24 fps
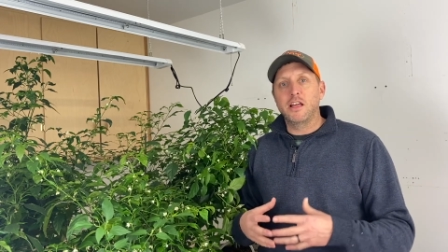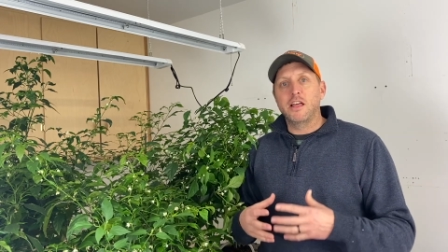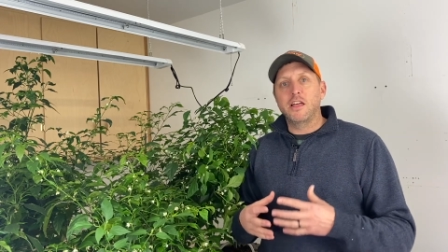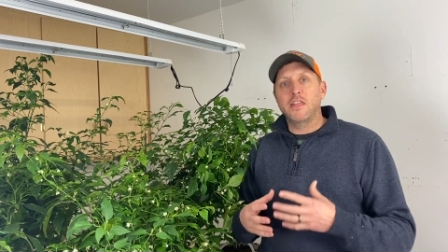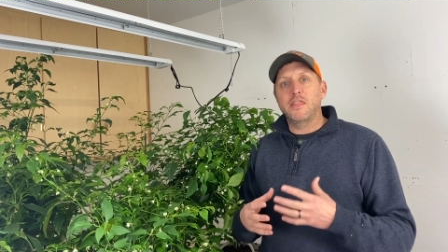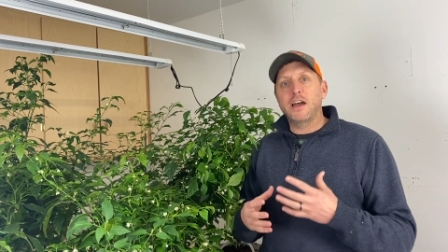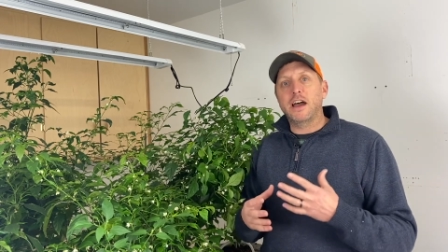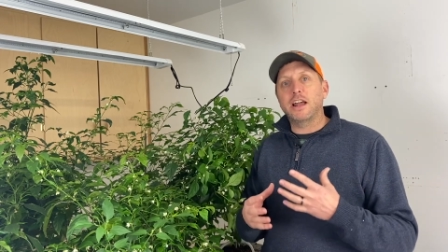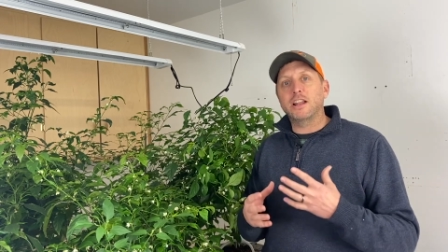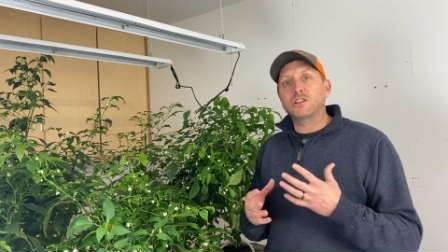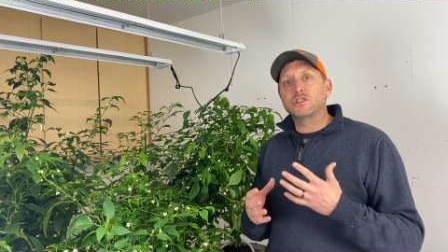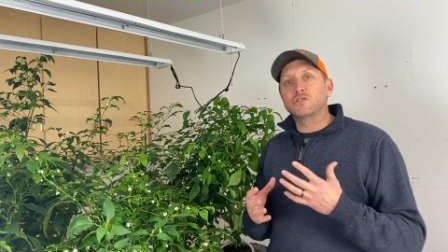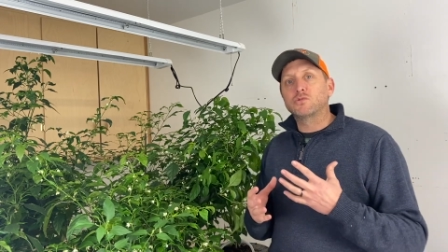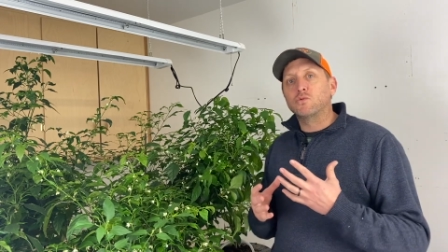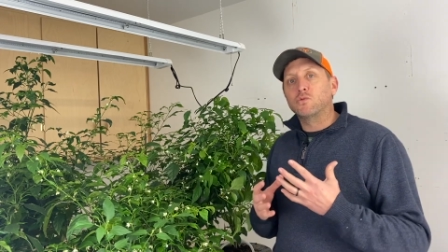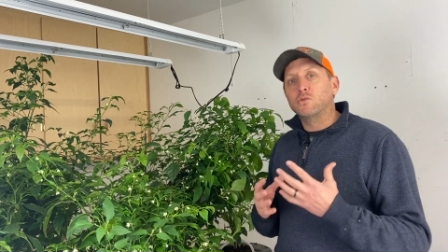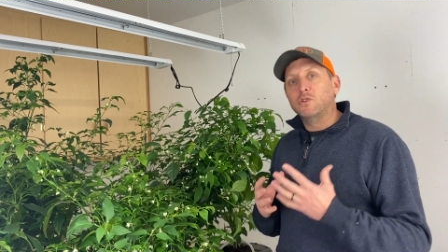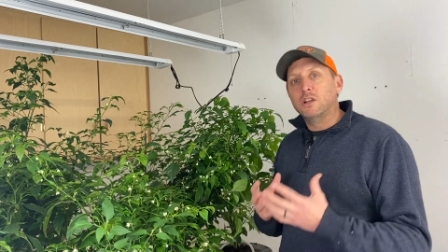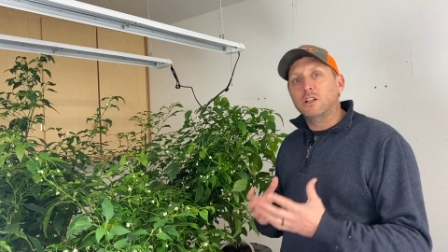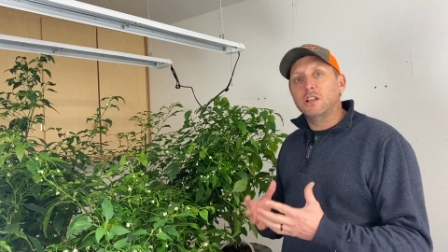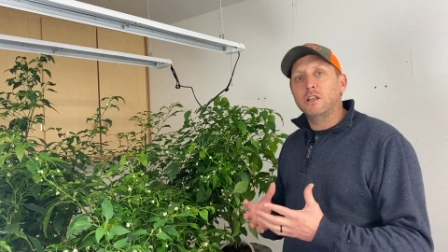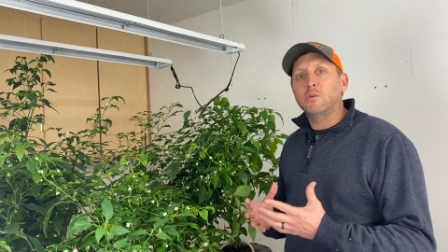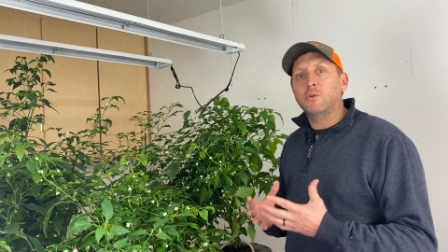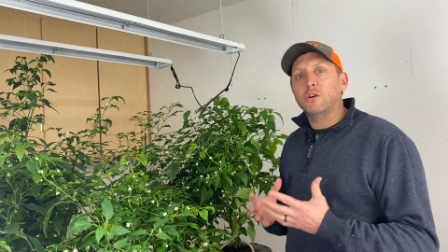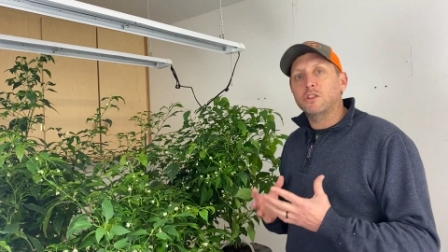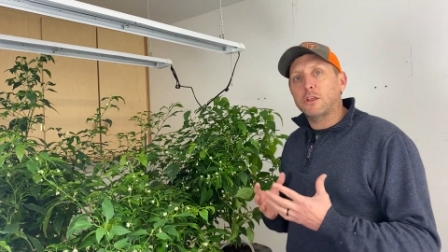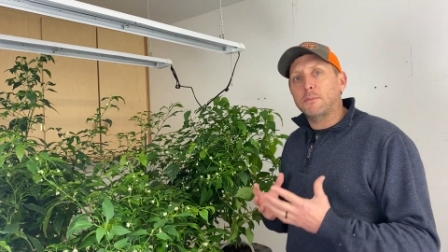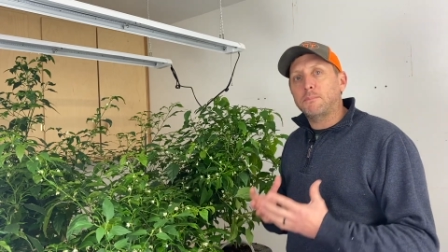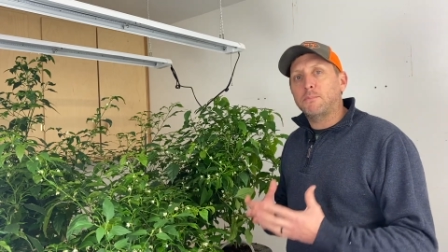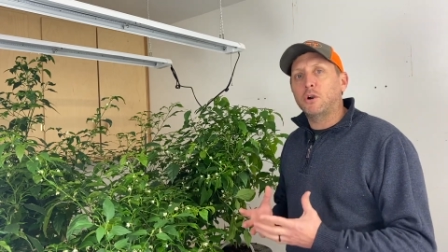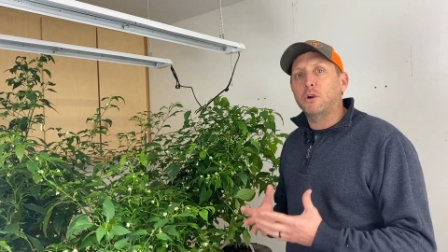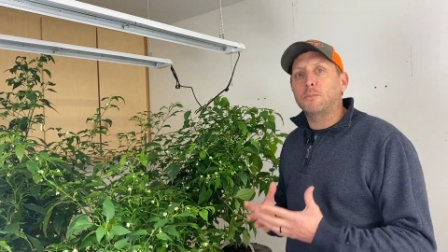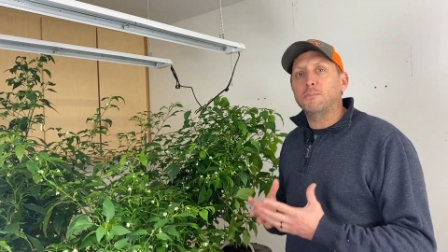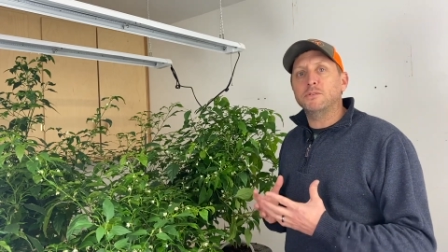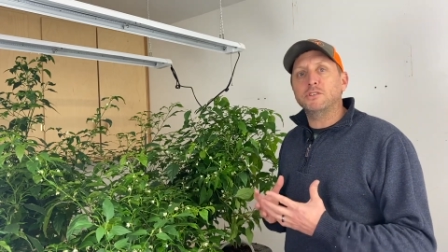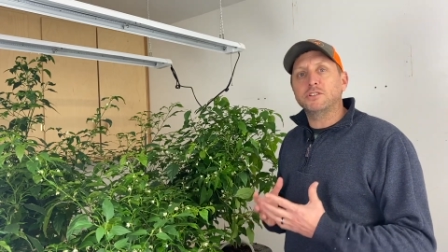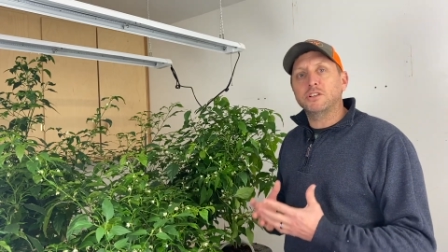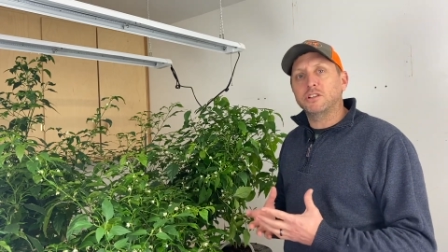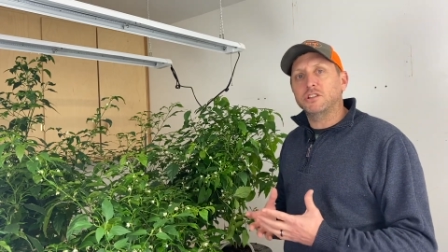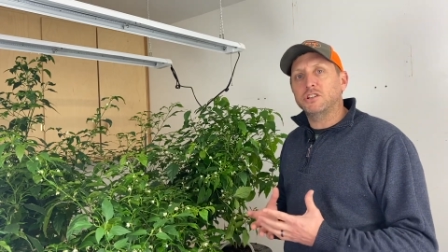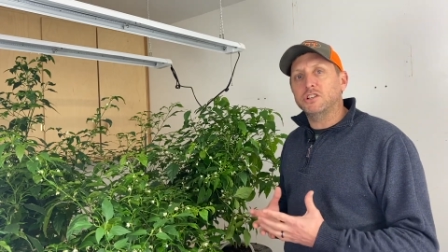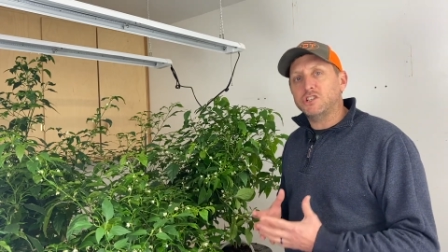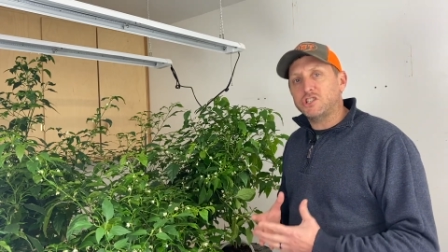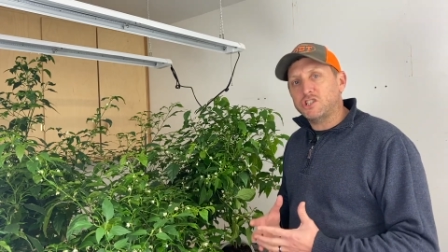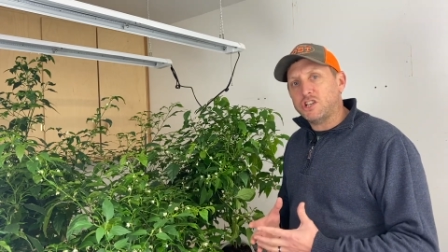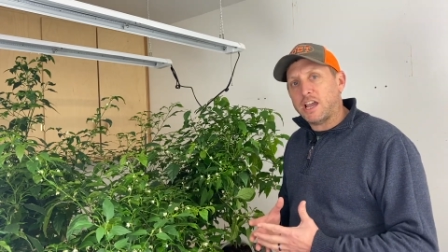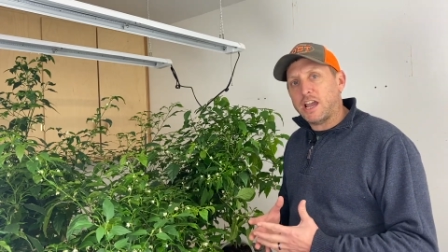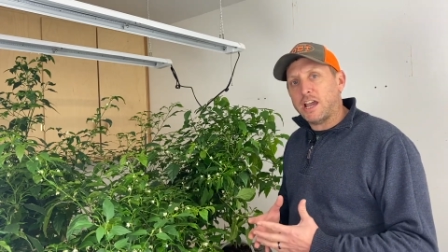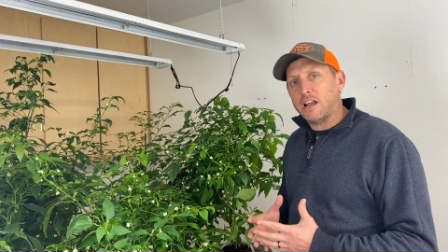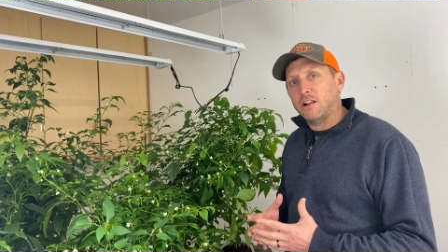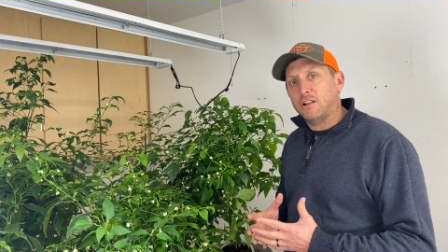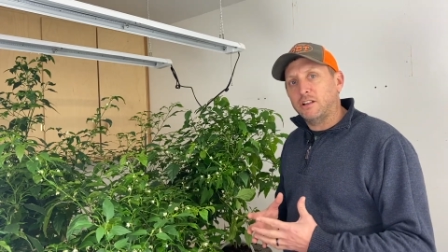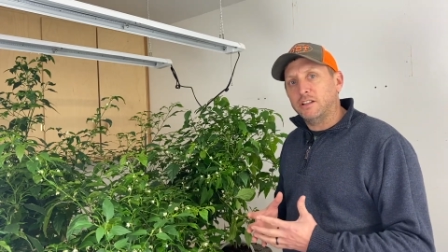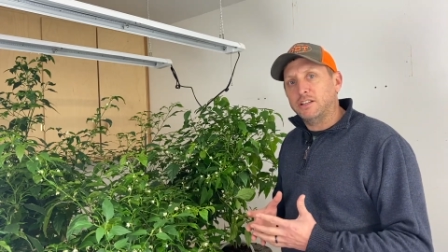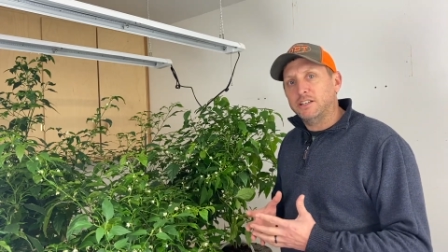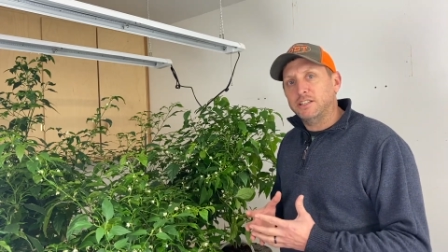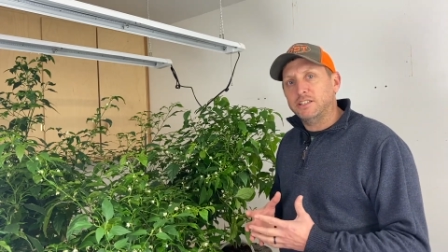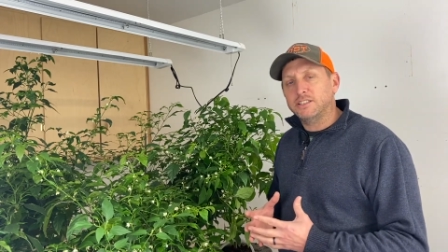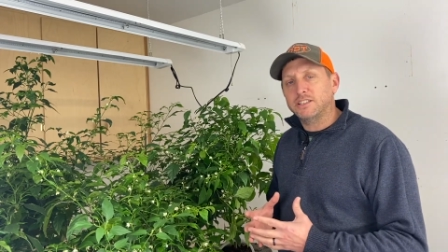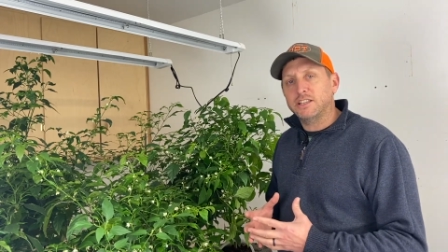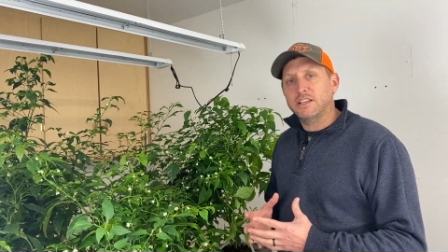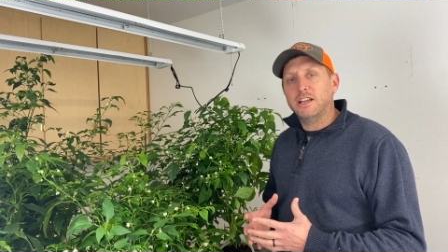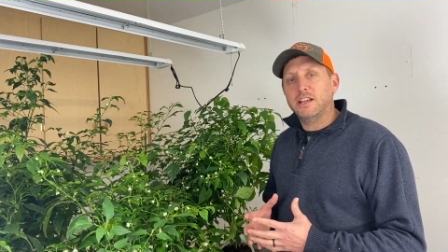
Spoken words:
That is really what the purpose of this channel is.